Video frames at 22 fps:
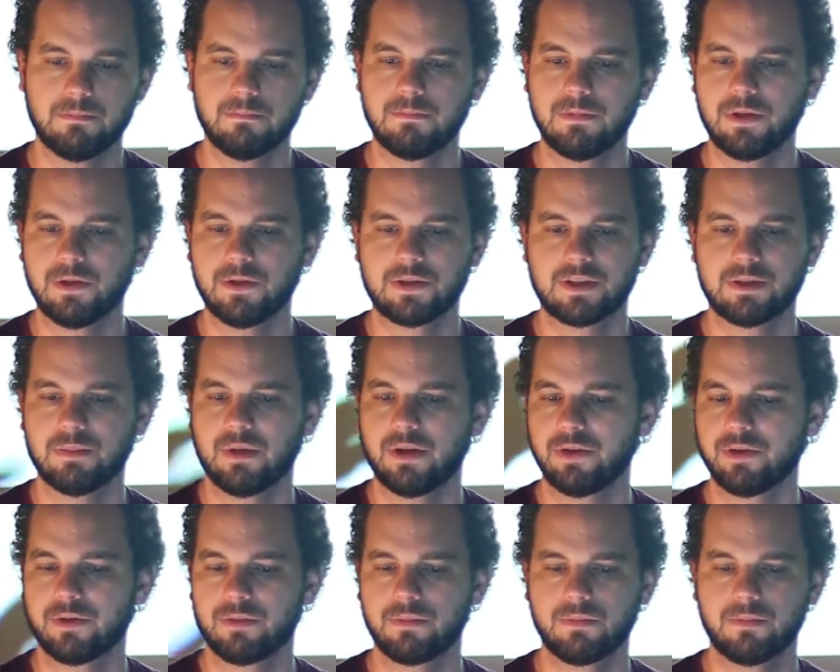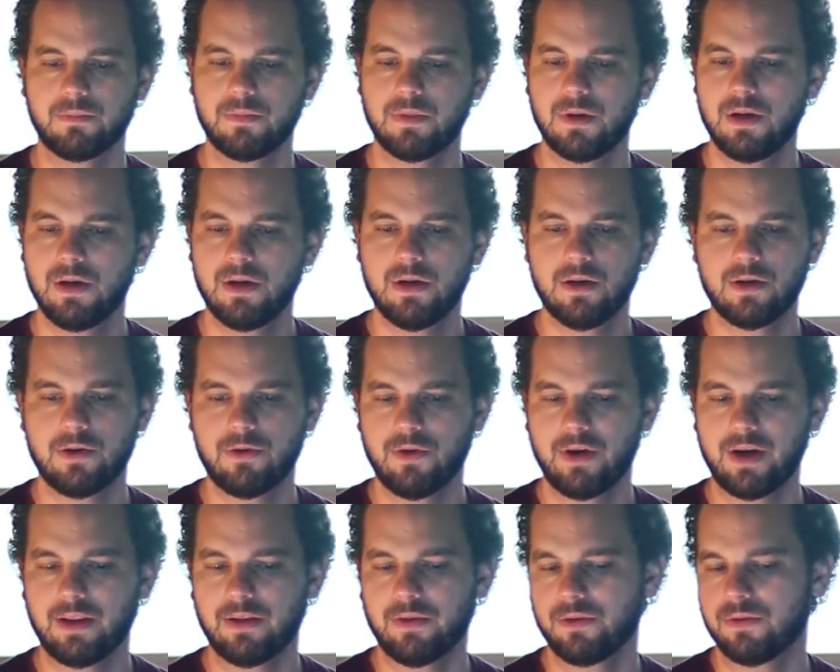And there's some other
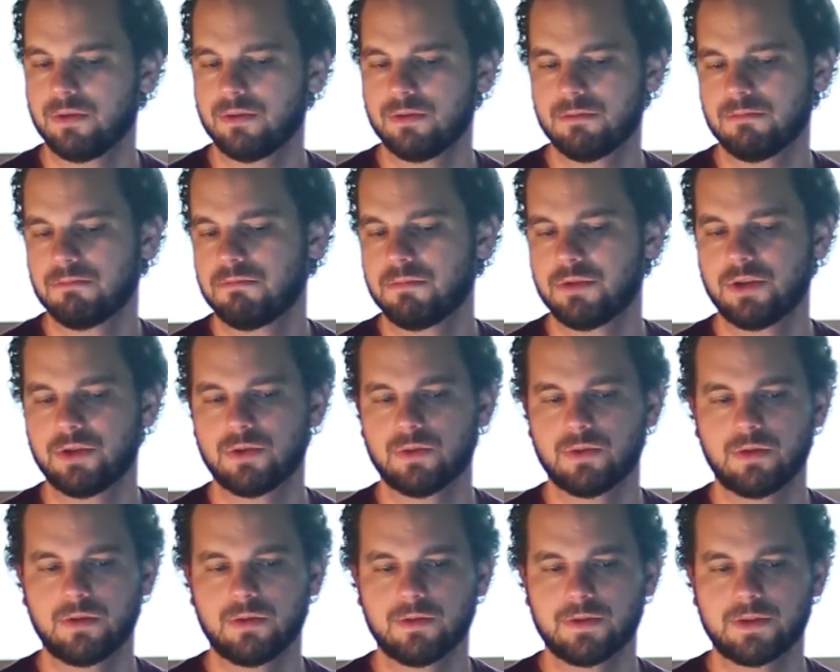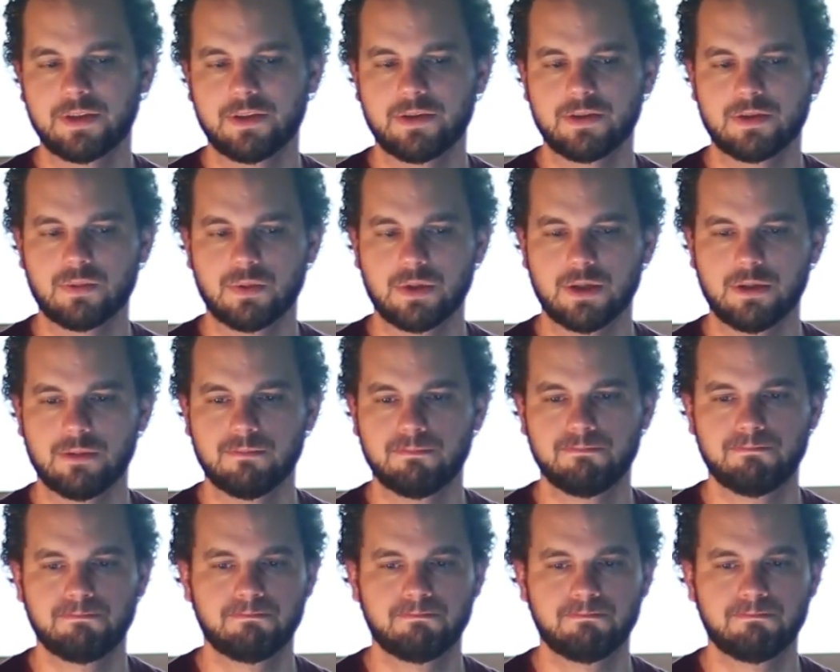great little tutorials here as well.